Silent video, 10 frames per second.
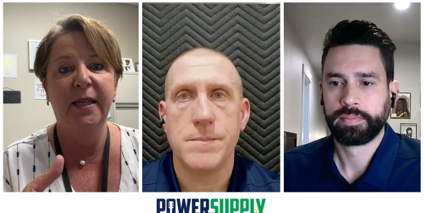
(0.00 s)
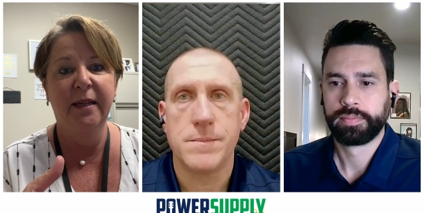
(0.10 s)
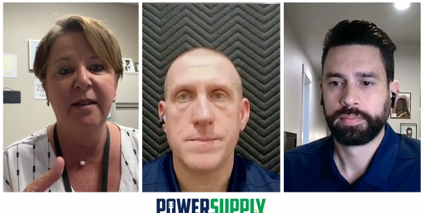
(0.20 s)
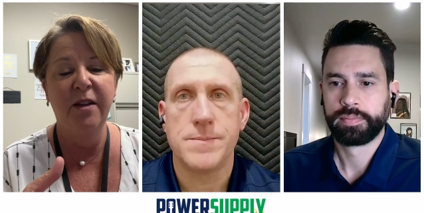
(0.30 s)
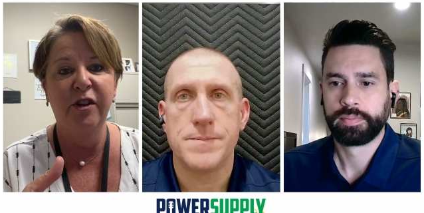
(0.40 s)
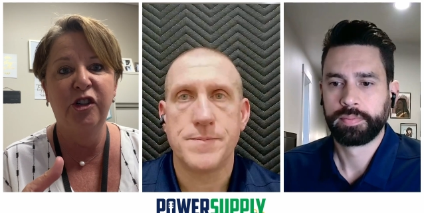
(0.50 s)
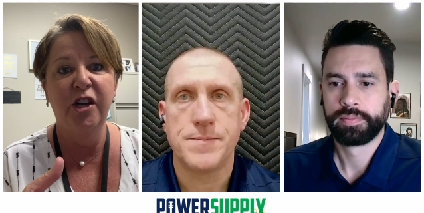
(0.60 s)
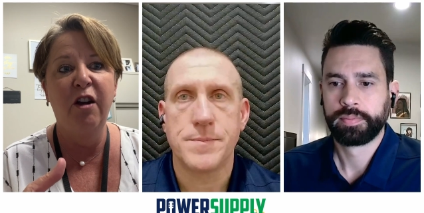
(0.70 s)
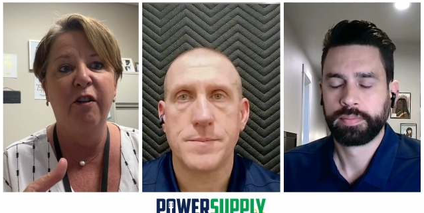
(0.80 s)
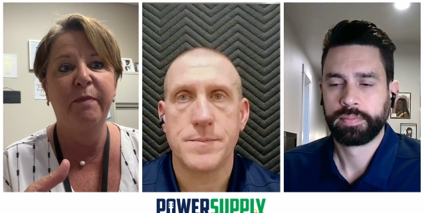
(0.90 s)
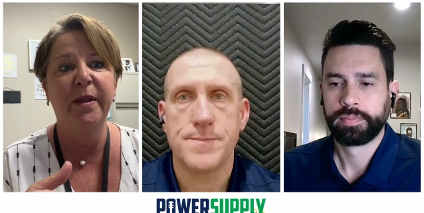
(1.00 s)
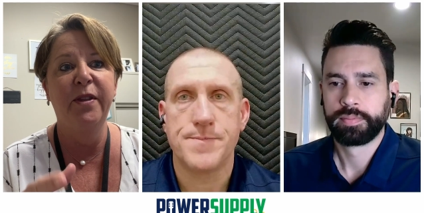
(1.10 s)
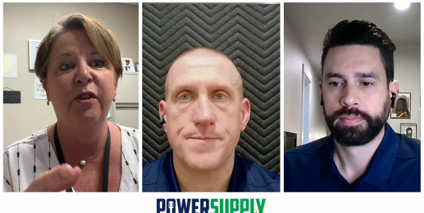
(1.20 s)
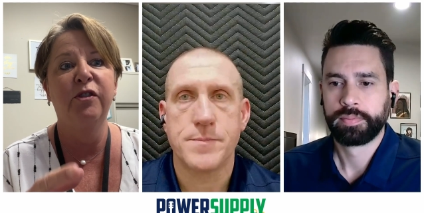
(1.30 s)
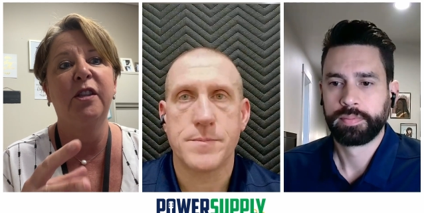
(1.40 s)
Speaker 1: six on the shelf, but
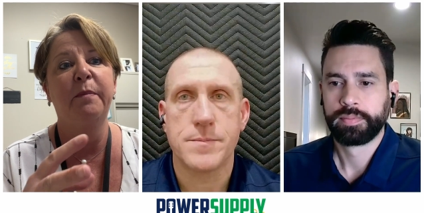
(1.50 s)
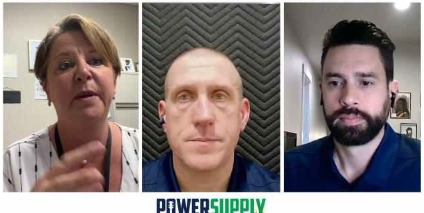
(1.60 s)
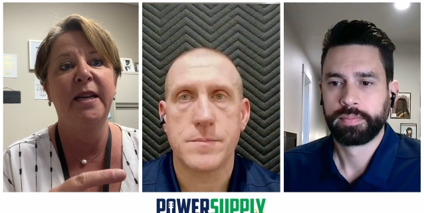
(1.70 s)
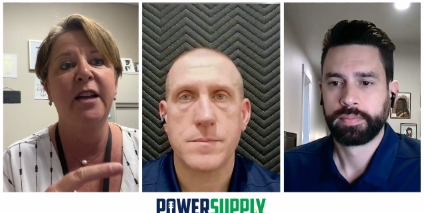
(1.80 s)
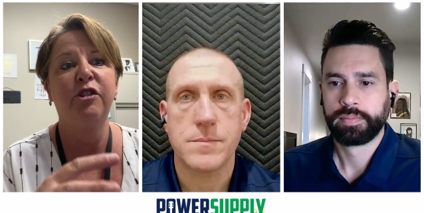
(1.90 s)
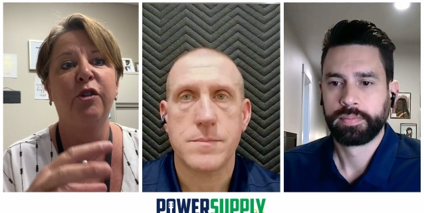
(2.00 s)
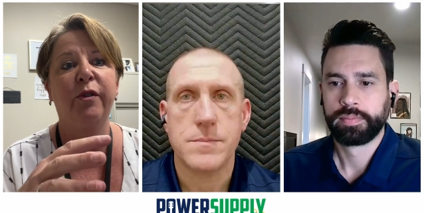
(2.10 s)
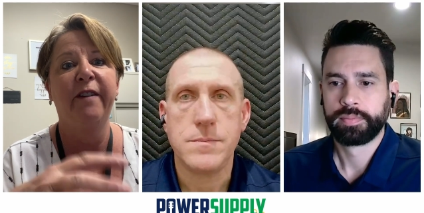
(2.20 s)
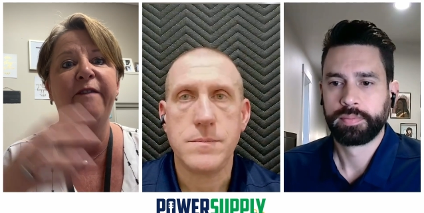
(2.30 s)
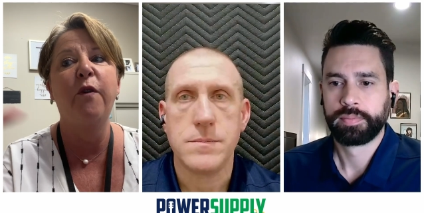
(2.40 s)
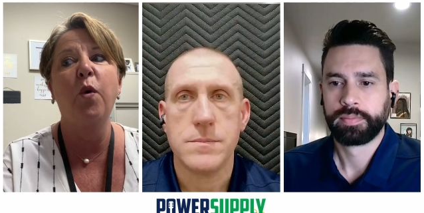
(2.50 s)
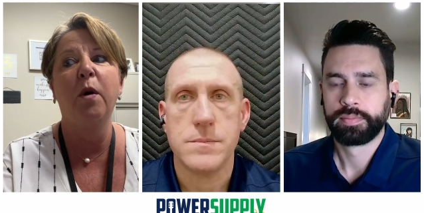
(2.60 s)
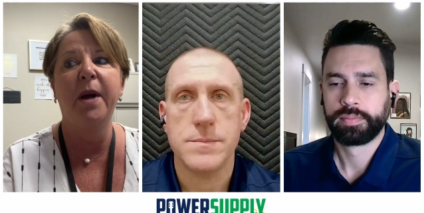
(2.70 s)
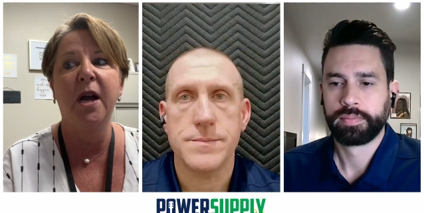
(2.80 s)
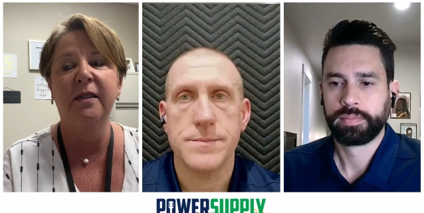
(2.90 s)
there's the potential that
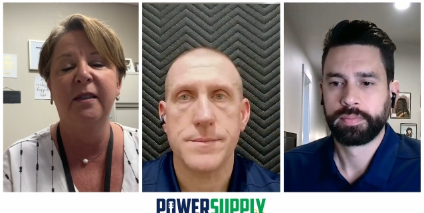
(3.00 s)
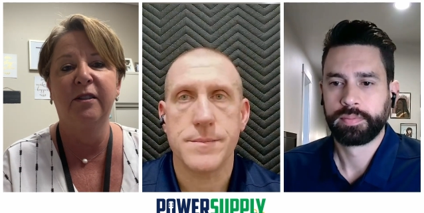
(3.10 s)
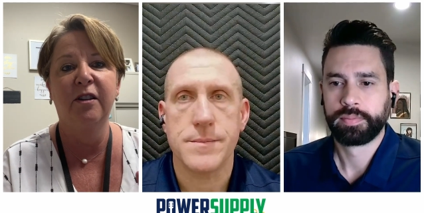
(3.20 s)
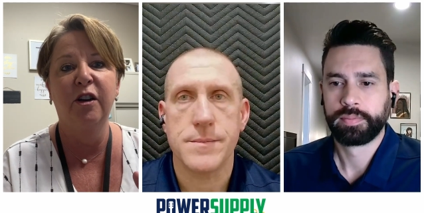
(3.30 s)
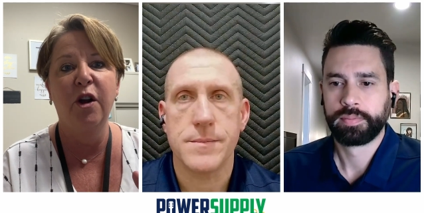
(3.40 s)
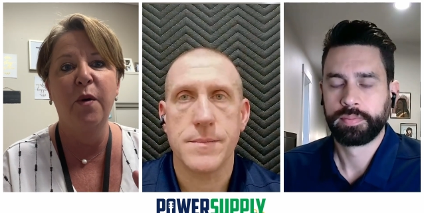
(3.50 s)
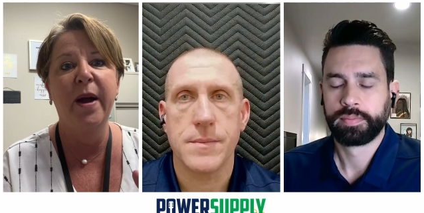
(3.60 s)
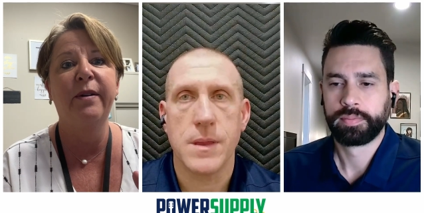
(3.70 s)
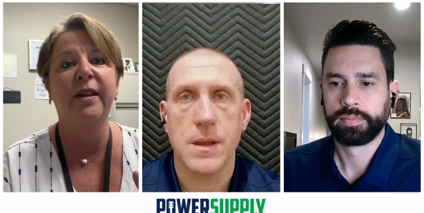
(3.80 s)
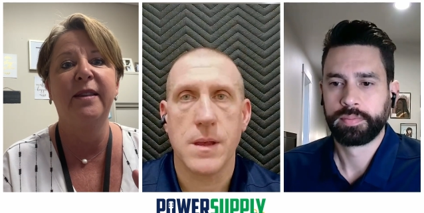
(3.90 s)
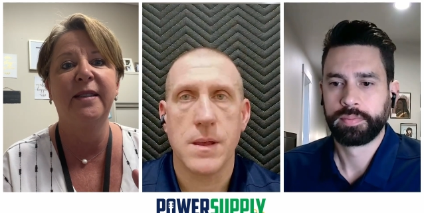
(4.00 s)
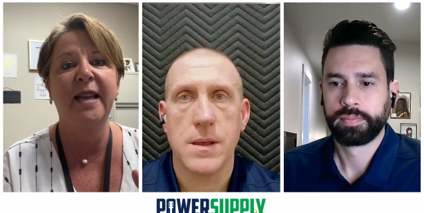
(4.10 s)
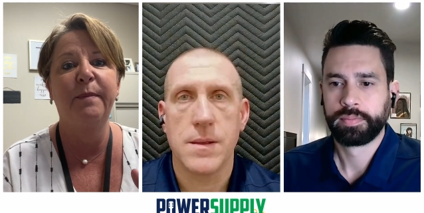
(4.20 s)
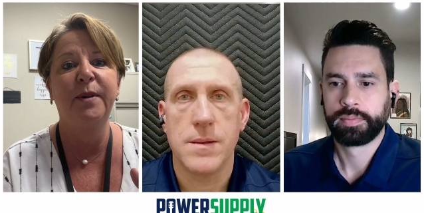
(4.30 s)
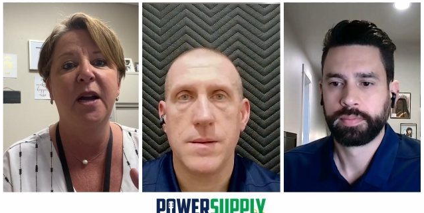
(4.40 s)
four boxes could go out at the
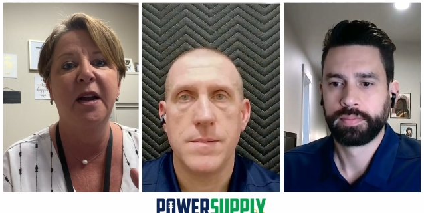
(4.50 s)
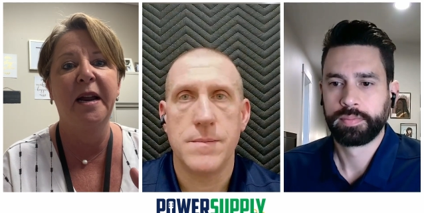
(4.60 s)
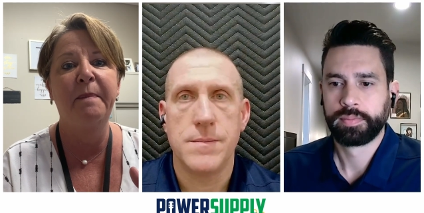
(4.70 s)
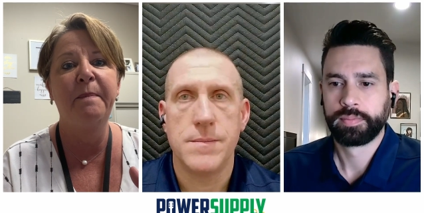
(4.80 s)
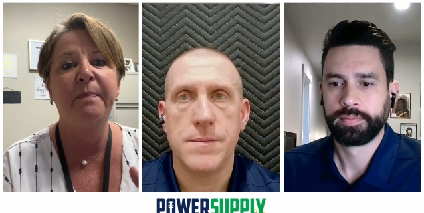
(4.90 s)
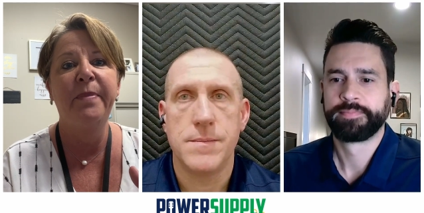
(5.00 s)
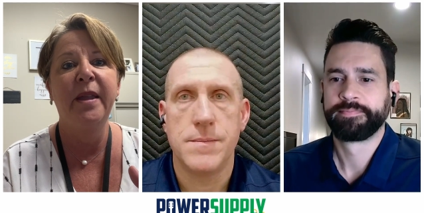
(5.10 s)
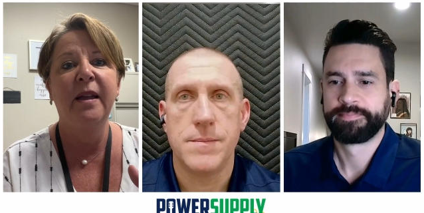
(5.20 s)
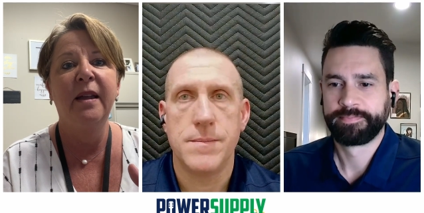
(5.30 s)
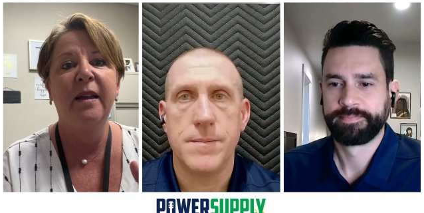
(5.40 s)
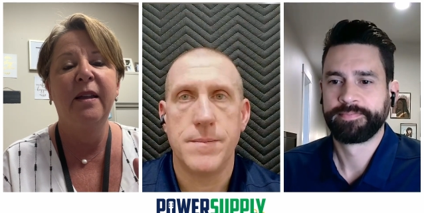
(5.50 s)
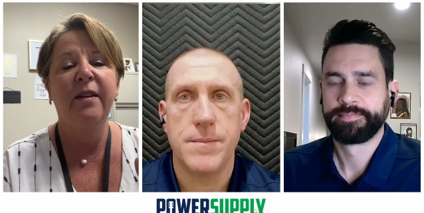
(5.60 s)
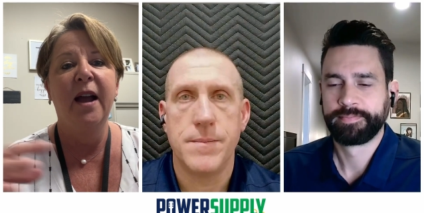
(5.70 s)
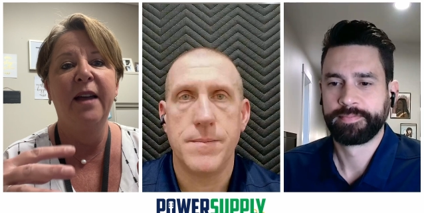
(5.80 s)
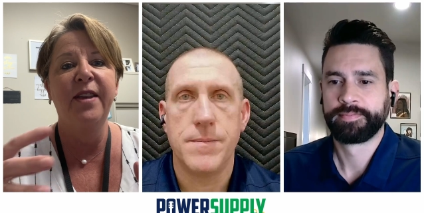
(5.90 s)
same time.
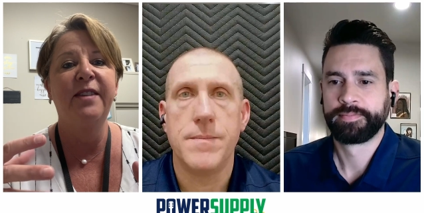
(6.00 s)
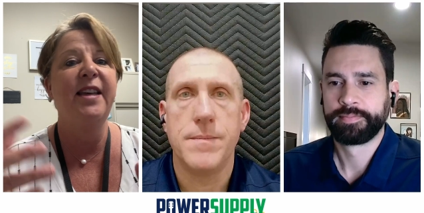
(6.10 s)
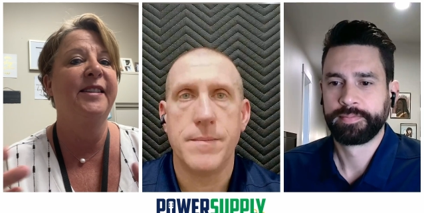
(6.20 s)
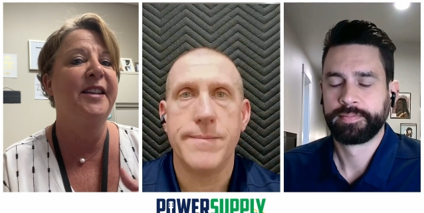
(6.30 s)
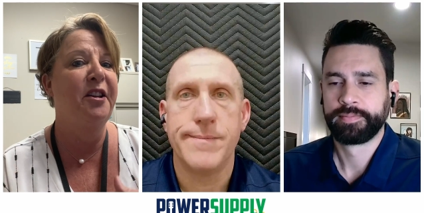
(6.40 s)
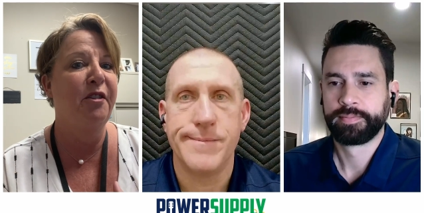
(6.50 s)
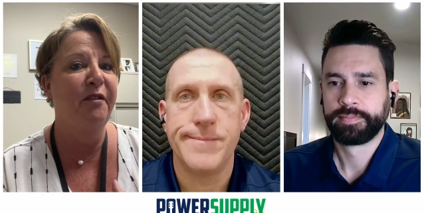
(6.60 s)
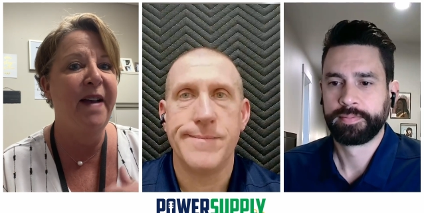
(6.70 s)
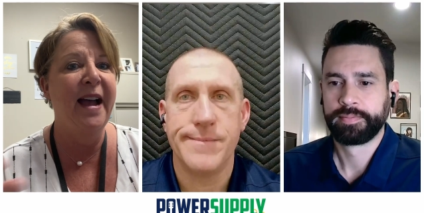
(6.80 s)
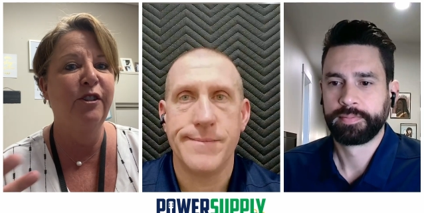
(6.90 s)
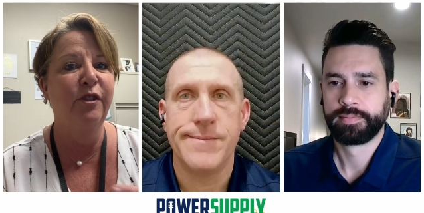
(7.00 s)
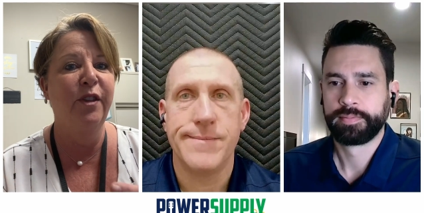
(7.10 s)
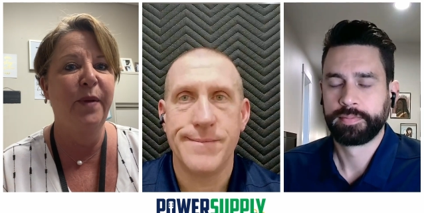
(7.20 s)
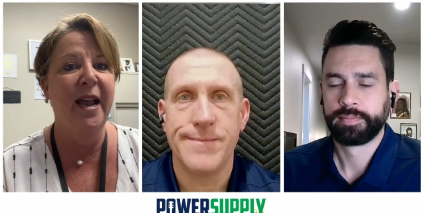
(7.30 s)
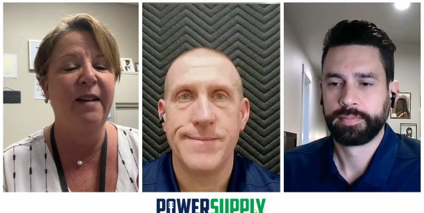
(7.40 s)
I think that's another factor that we